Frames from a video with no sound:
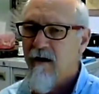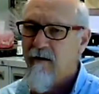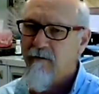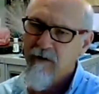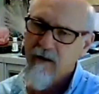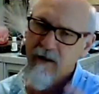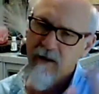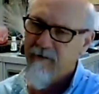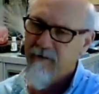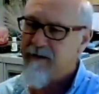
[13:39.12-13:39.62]

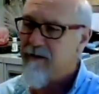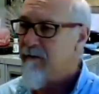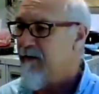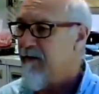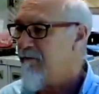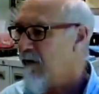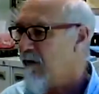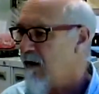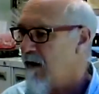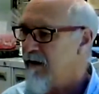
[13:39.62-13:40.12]
We give you some
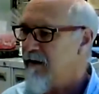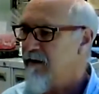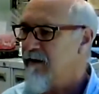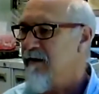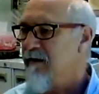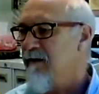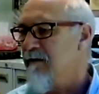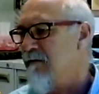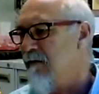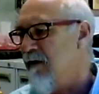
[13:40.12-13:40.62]

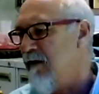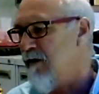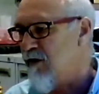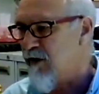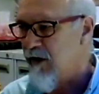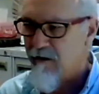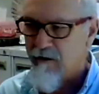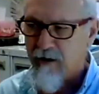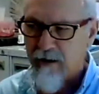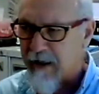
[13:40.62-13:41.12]
advice, we
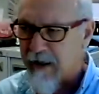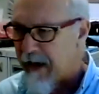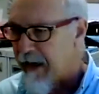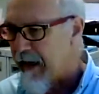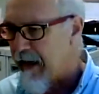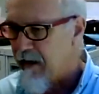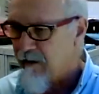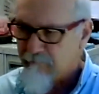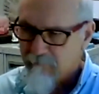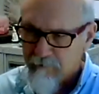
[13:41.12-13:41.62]
share and
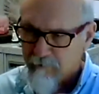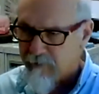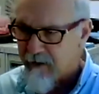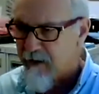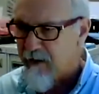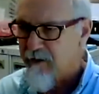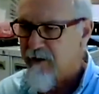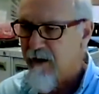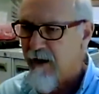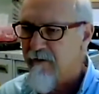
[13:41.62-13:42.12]
care with
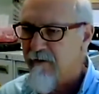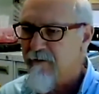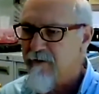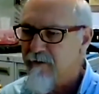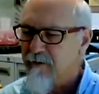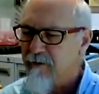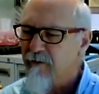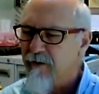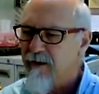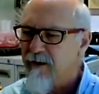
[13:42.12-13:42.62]
each other, and
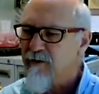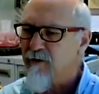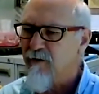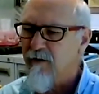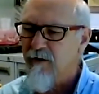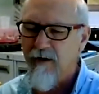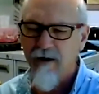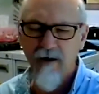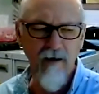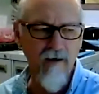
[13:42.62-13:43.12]
say, oh, that's a
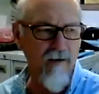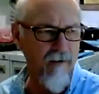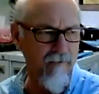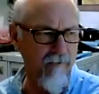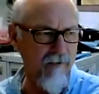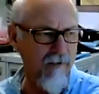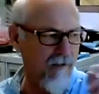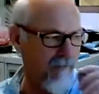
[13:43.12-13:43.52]
good idea that